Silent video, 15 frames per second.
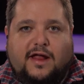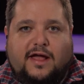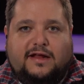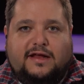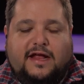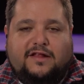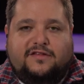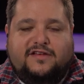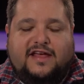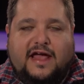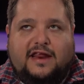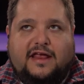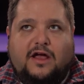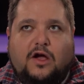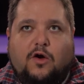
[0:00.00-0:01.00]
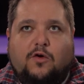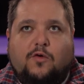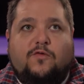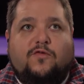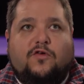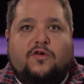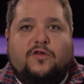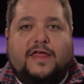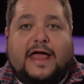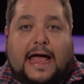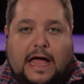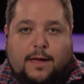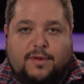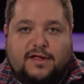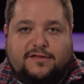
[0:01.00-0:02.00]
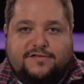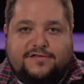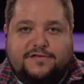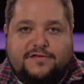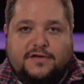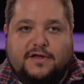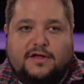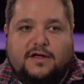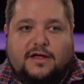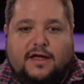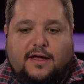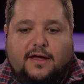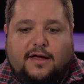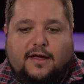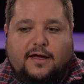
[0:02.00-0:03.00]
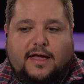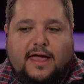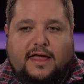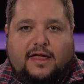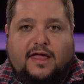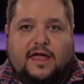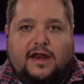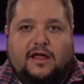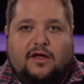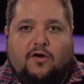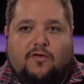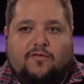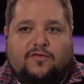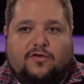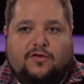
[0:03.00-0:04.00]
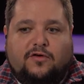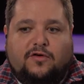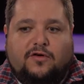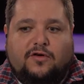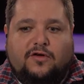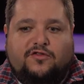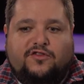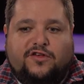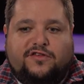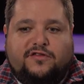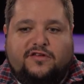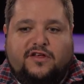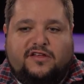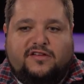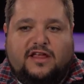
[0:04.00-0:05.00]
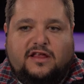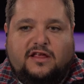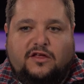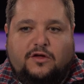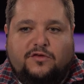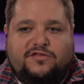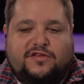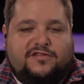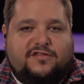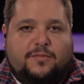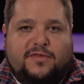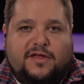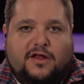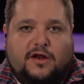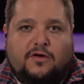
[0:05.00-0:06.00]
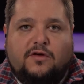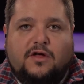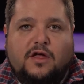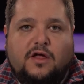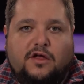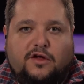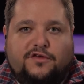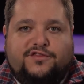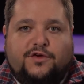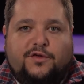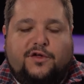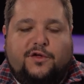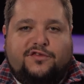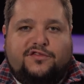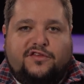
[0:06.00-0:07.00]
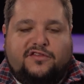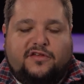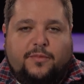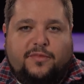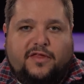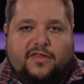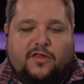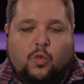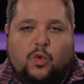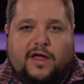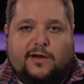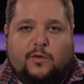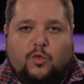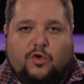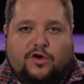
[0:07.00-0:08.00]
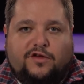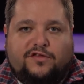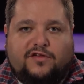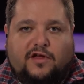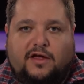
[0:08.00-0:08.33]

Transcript: I, it's getting over the habits uh, and getting over just just getting used to something. You know, you're so used to something and the way it works.